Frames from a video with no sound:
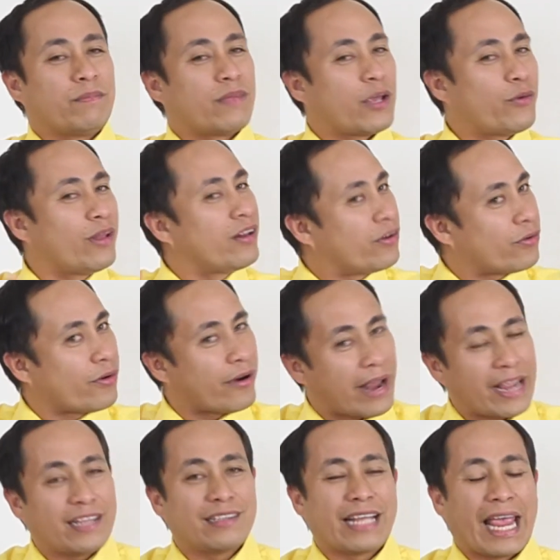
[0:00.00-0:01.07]
He will
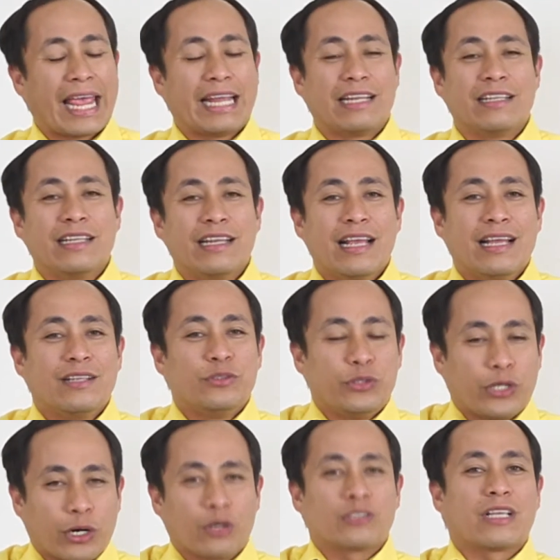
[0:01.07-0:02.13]
reign in
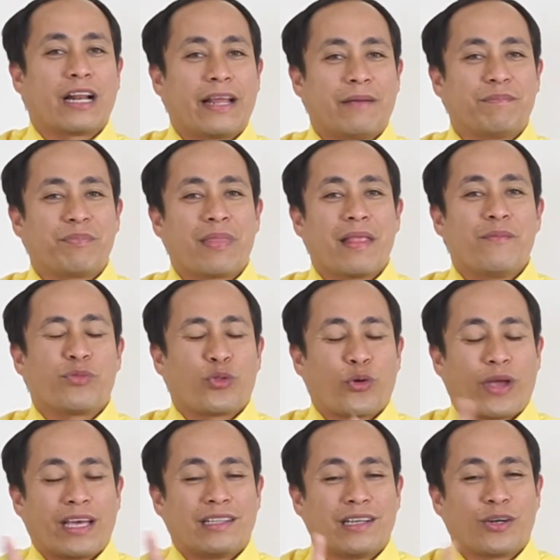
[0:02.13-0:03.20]
Jerusalem
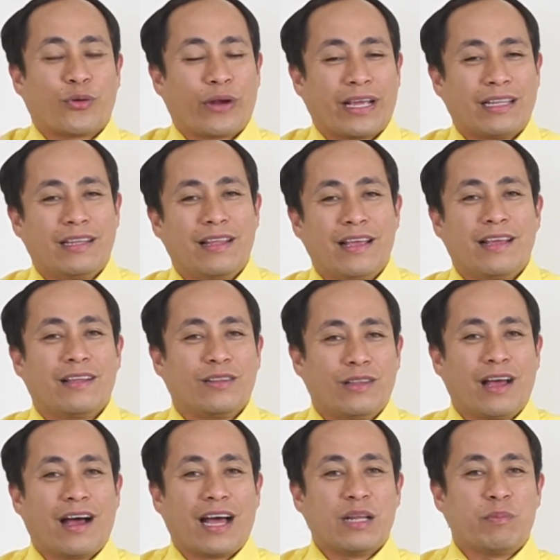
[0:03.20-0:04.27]
together with
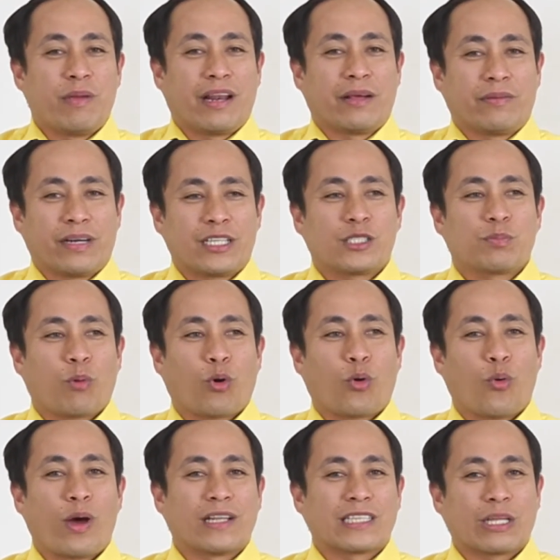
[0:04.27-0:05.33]
the unbelievers for
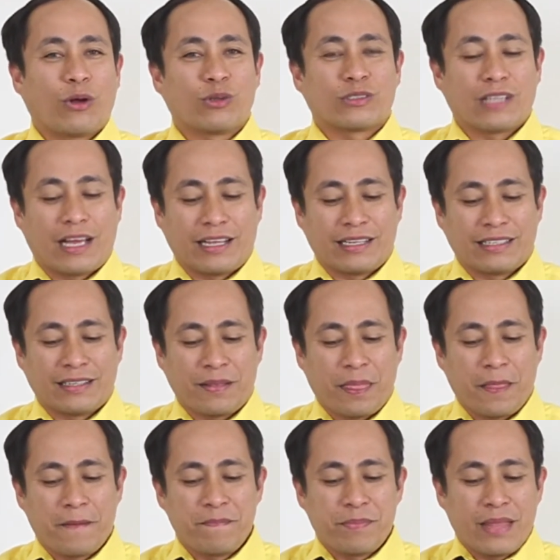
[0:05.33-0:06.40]
1,000
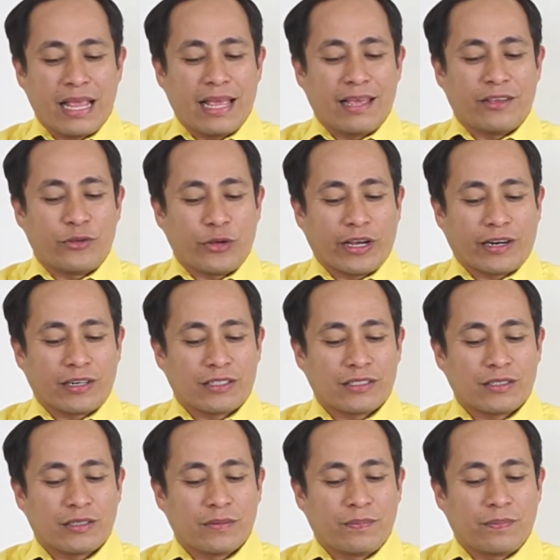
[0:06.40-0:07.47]
years.